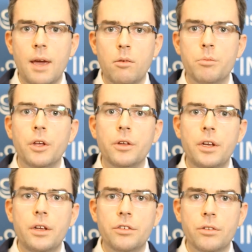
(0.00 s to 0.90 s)

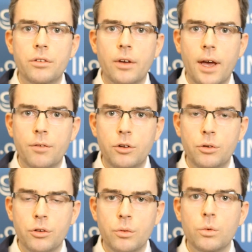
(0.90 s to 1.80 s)
capabilities to have
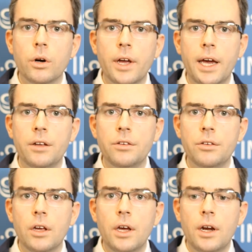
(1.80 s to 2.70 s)
nuclear warheads.